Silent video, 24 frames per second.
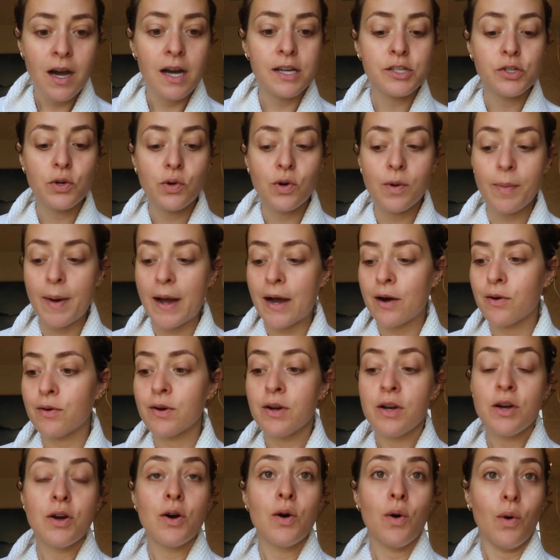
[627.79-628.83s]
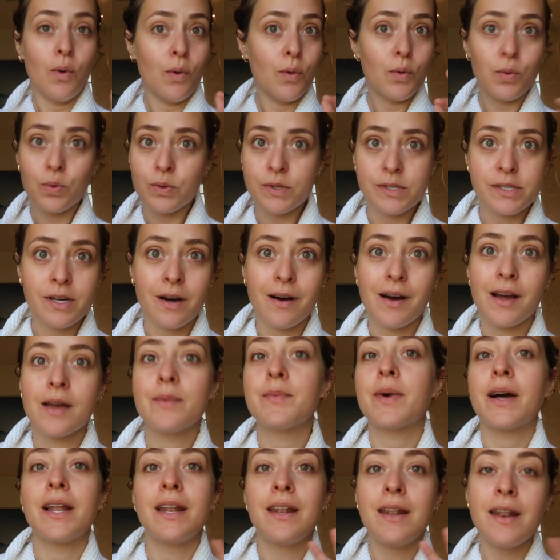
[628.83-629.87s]
I talk about all the
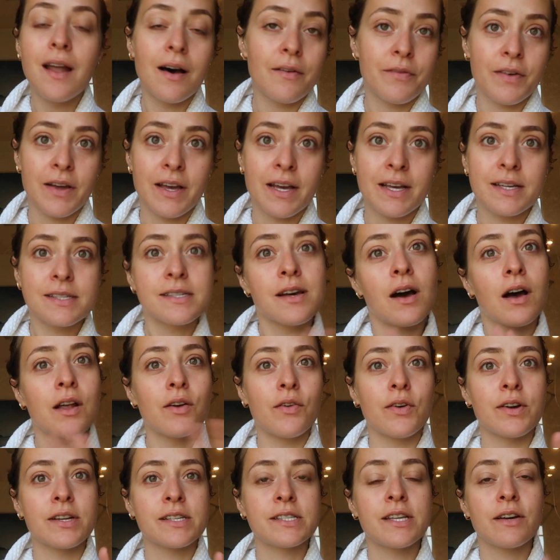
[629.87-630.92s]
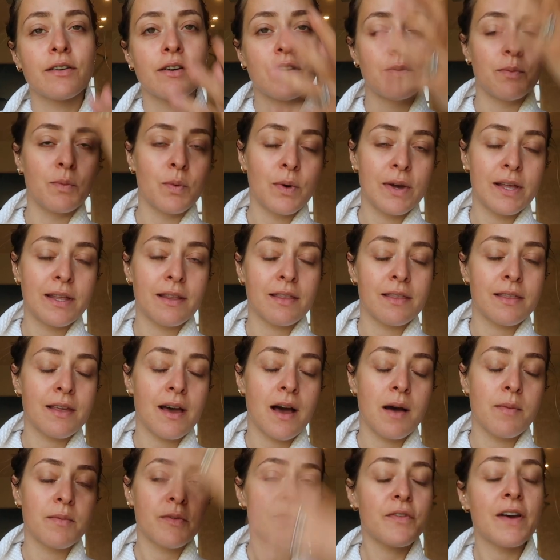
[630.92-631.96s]
time. I love it. It's hyaluronic serum with
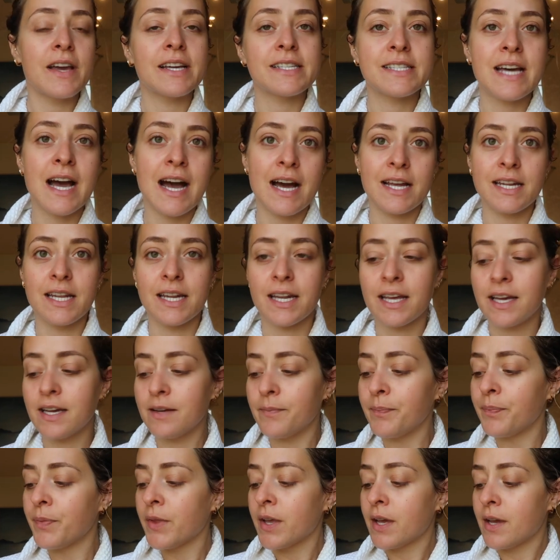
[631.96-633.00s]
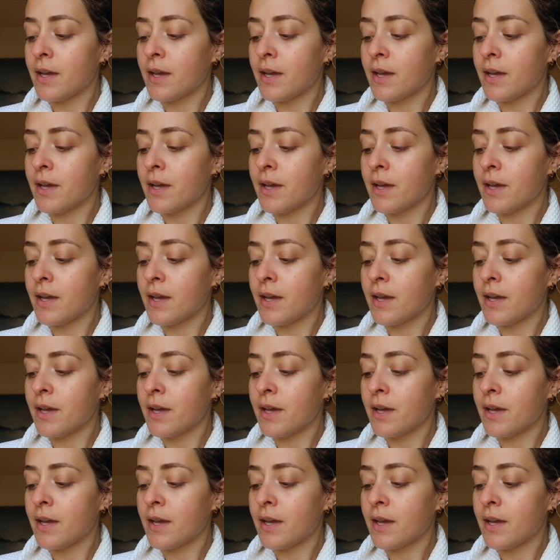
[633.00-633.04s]
fake tan in it.